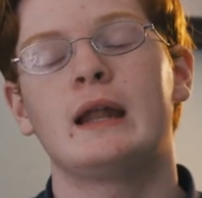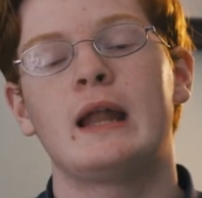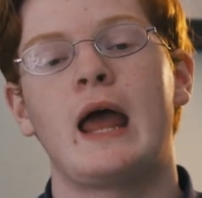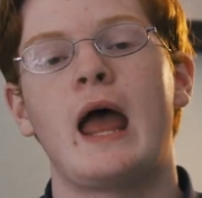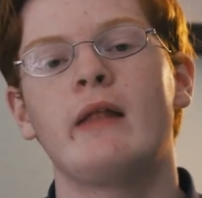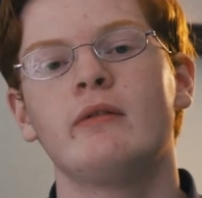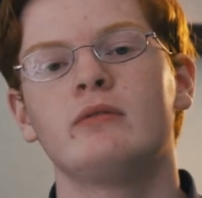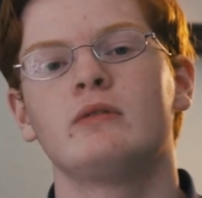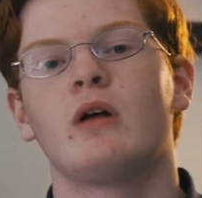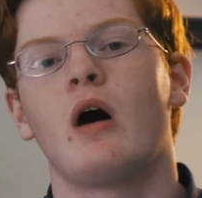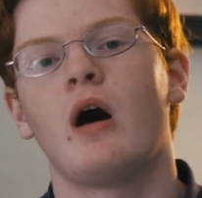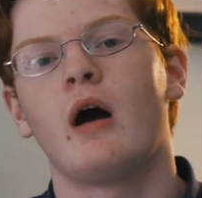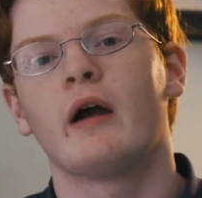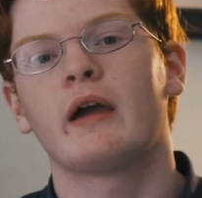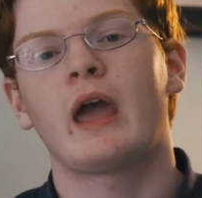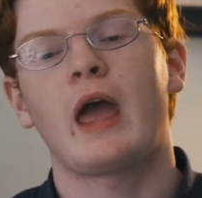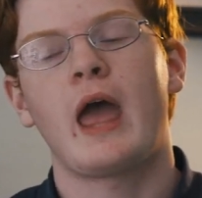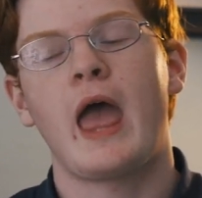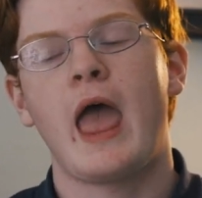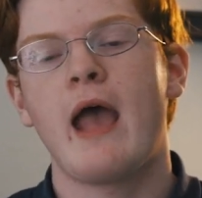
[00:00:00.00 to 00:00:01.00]

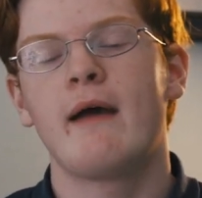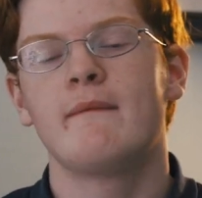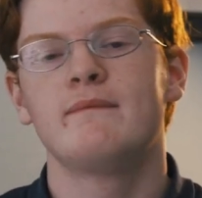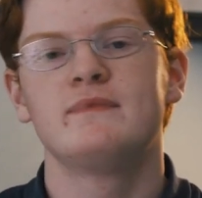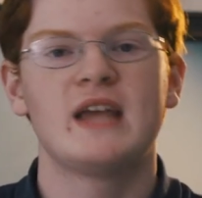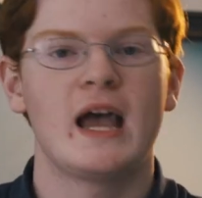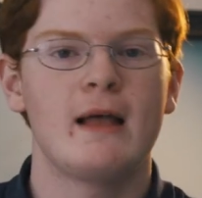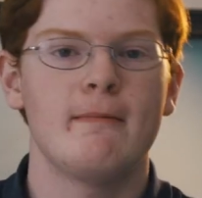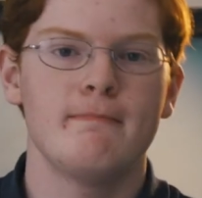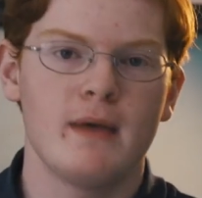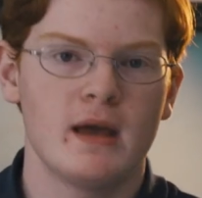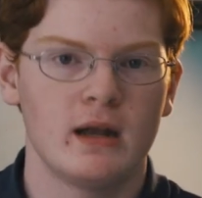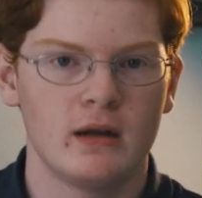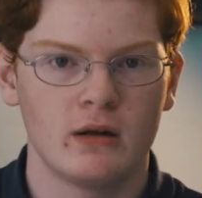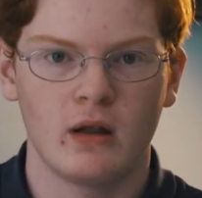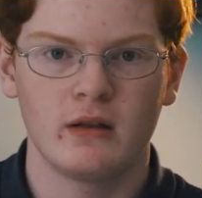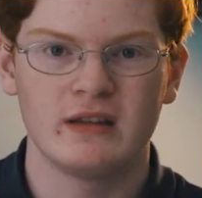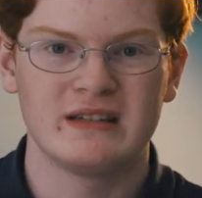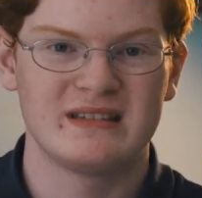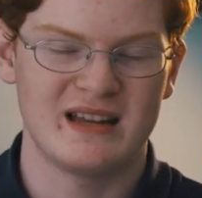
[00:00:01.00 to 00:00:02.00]
N-Log and 10-bit and
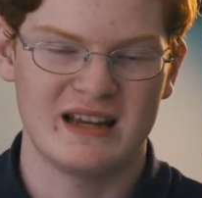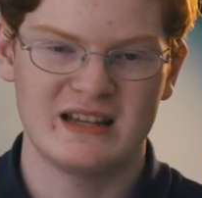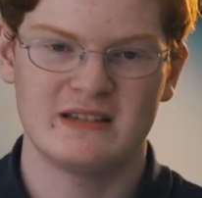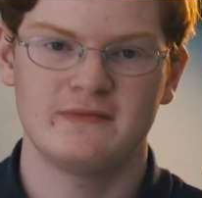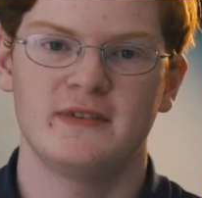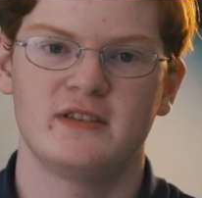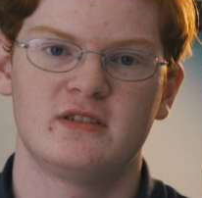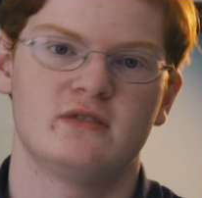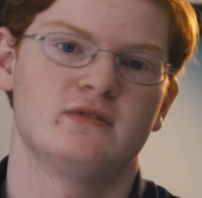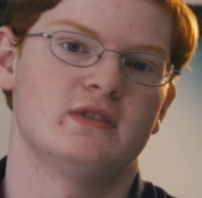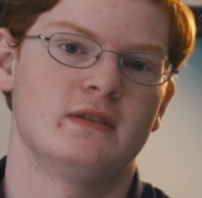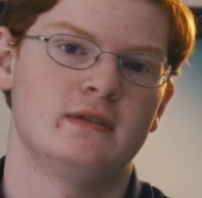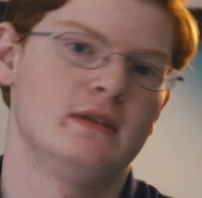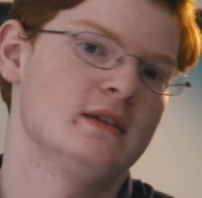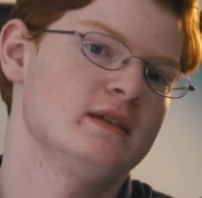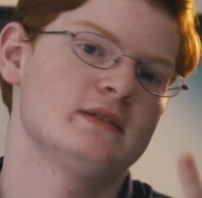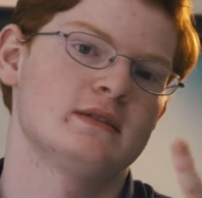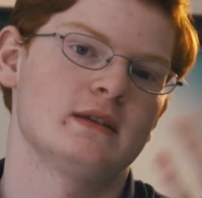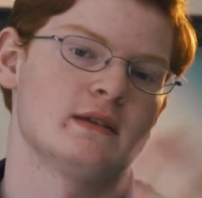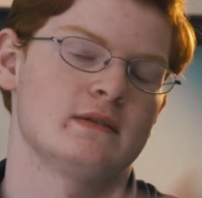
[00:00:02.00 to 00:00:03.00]
all these nice features that
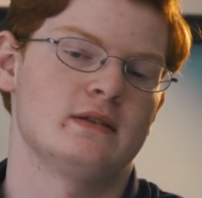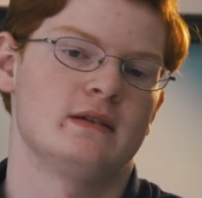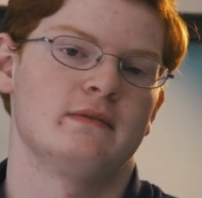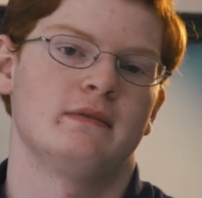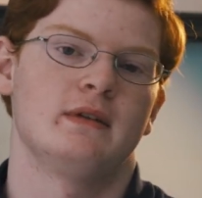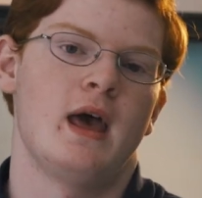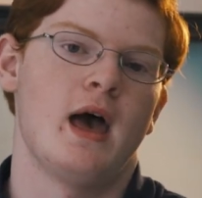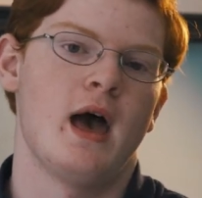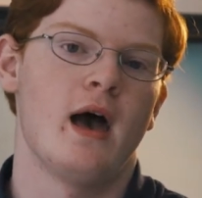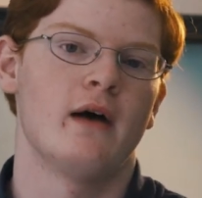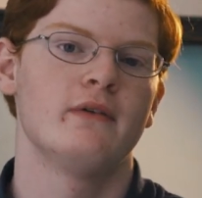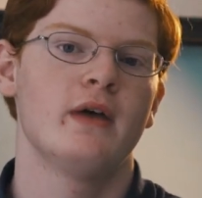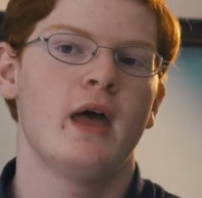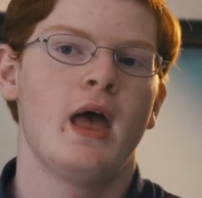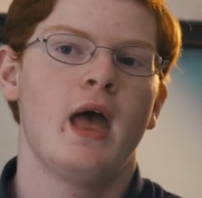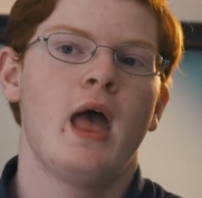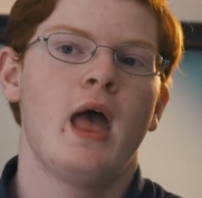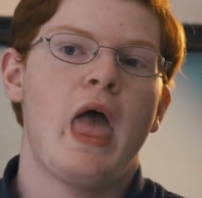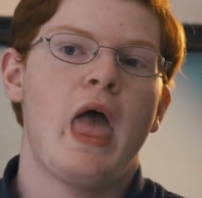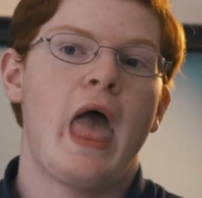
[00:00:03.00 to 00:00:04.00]
this doesn't even have,
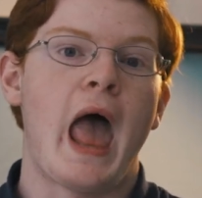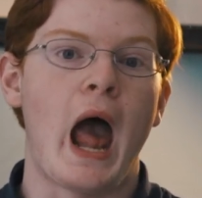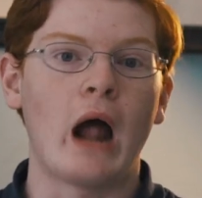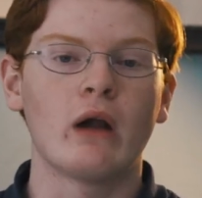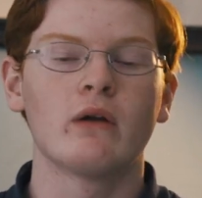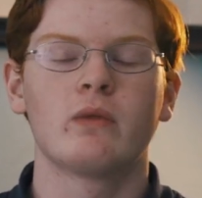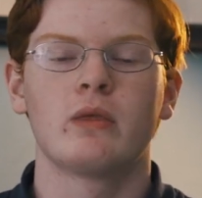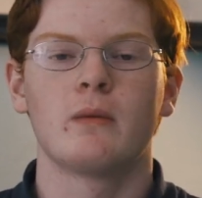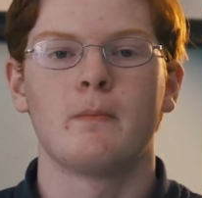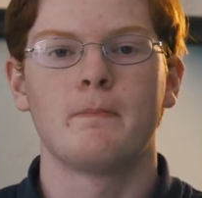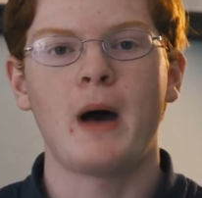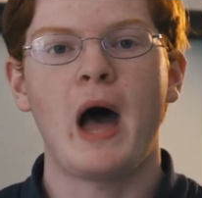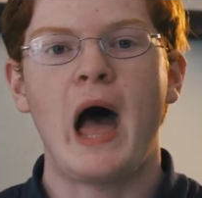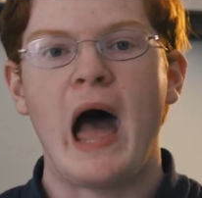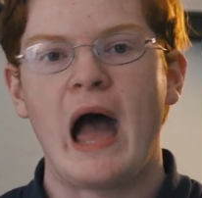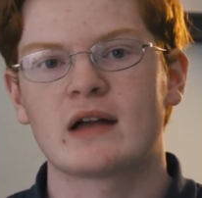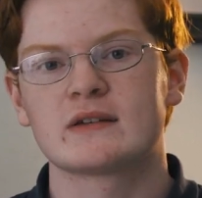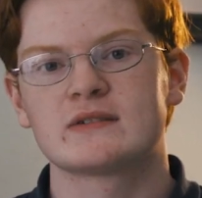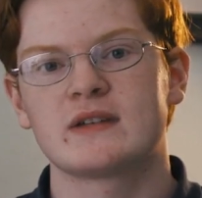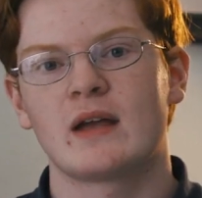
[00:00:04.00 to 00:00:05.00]
out of the
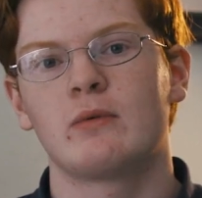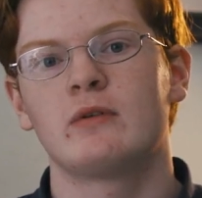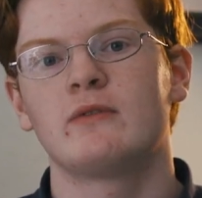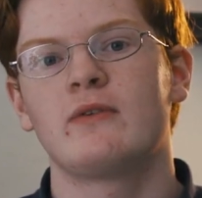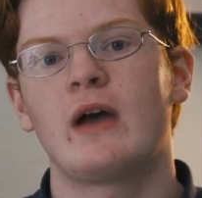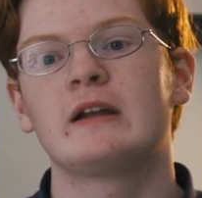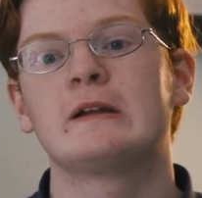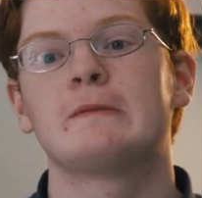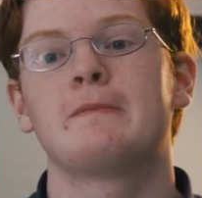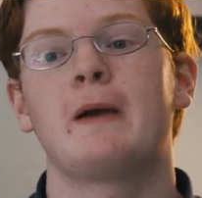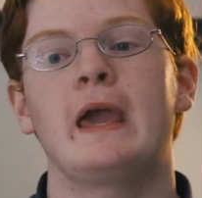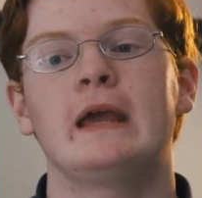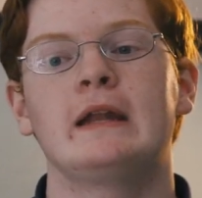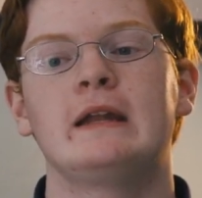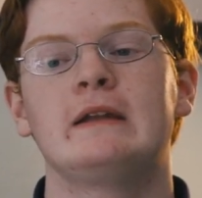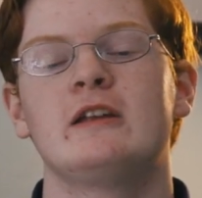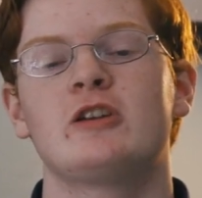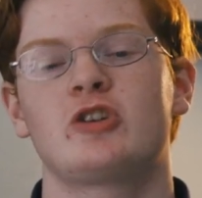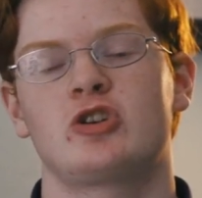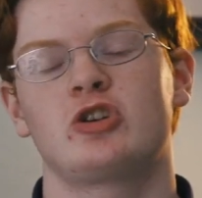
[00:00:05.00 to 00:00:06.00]
box, I would have had to pay an
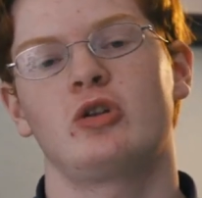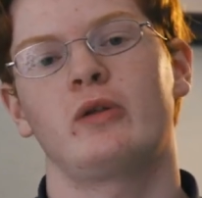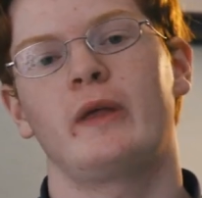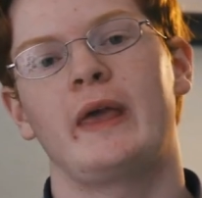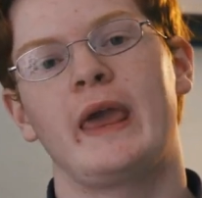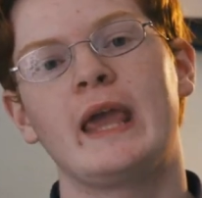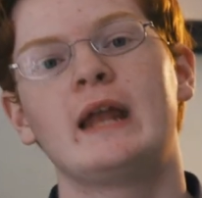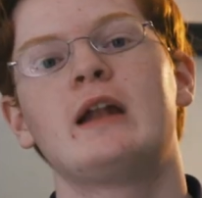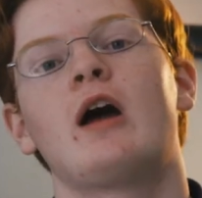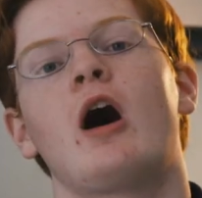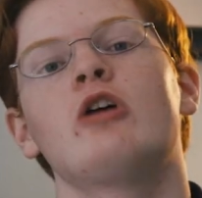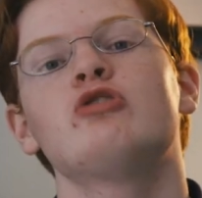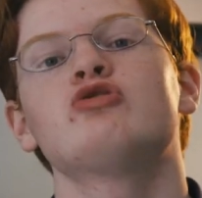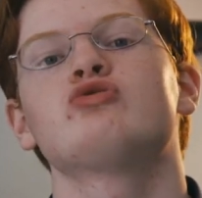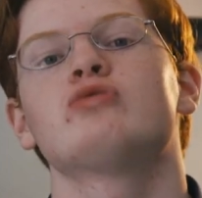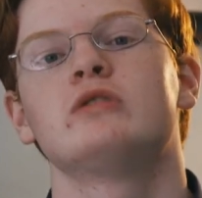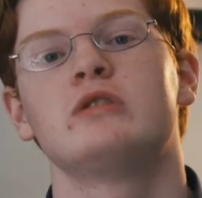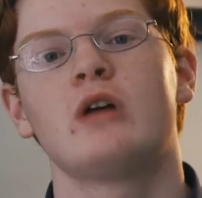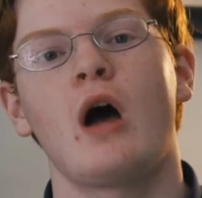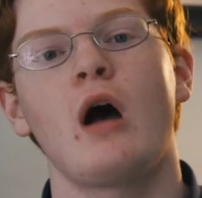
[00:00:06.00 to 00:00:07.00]
additional
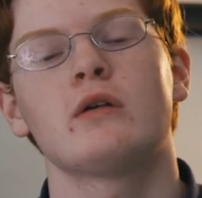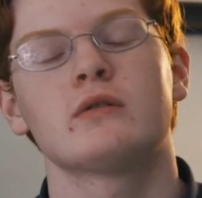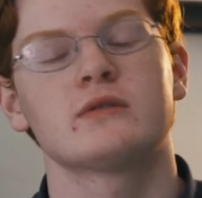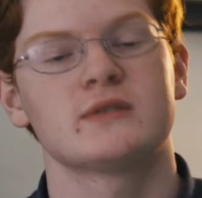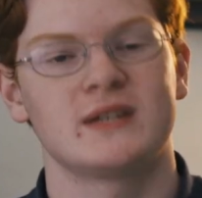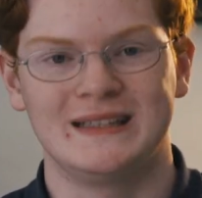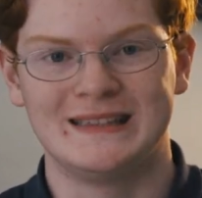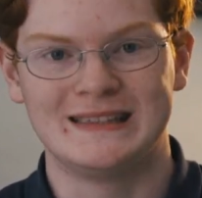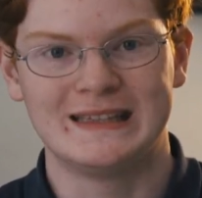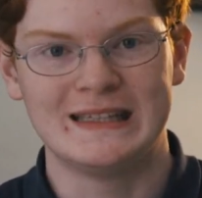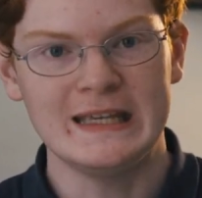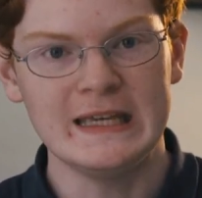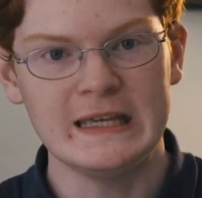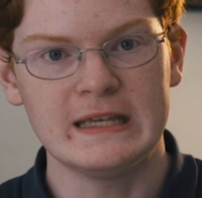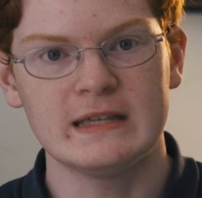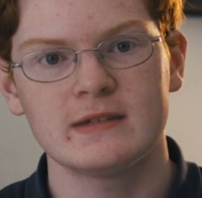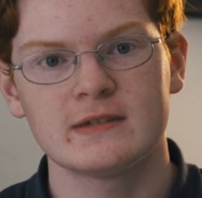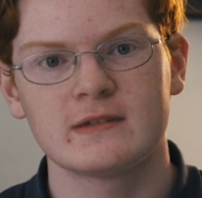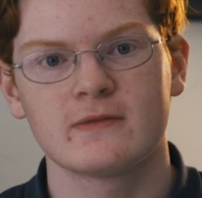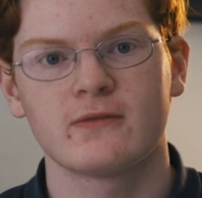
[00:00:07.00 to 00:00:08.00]
$800 at
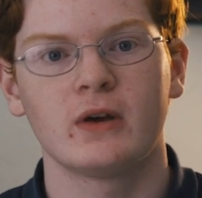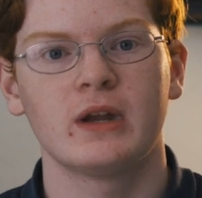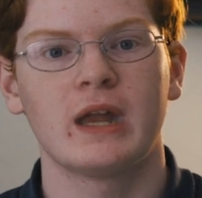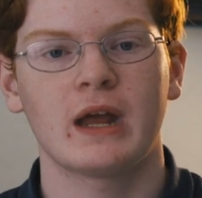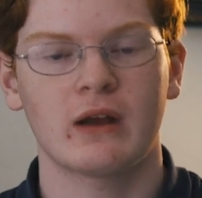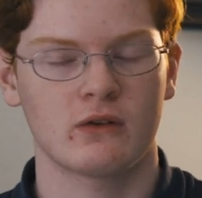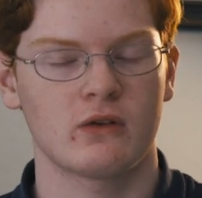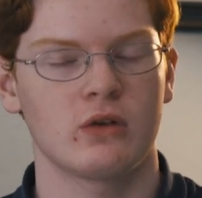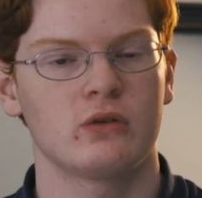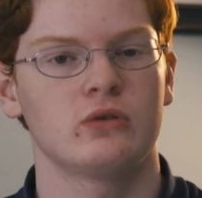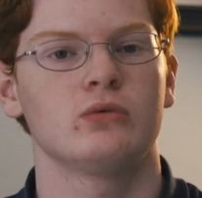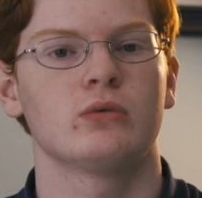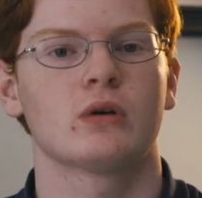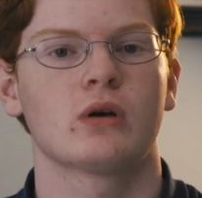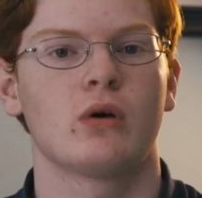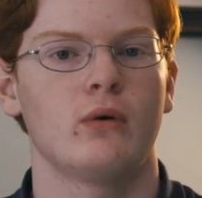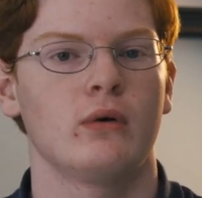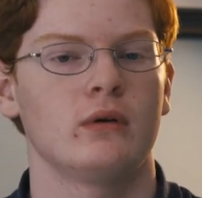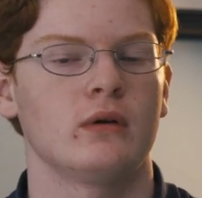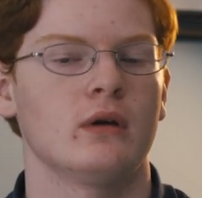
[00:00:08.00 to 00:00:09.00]
least for an external
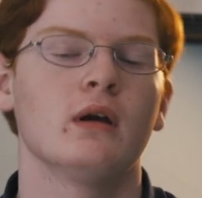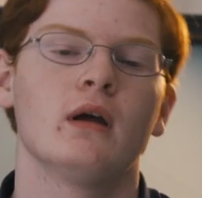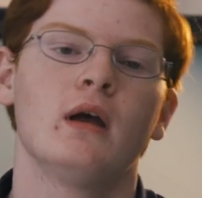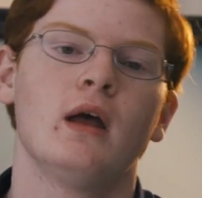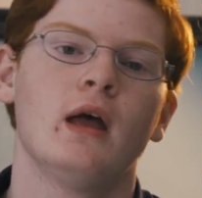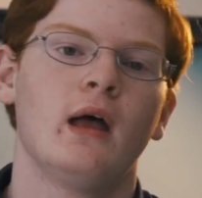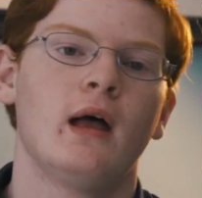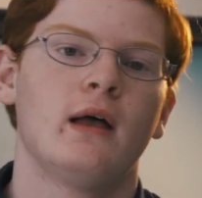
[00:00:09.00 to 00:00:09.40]
recorder.